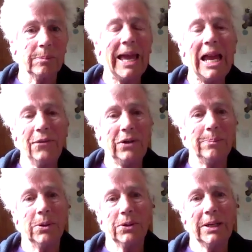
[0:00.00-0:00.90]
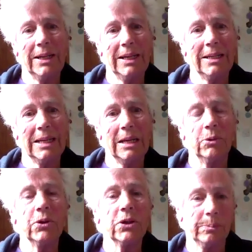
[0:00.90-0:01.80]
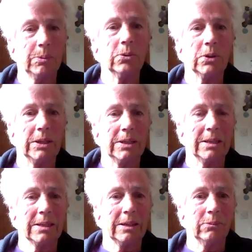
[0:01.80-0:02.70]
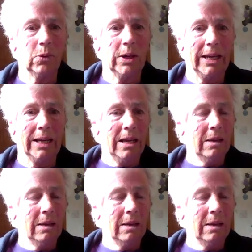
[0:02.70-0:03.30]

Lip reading: but everybody is able to support it in some way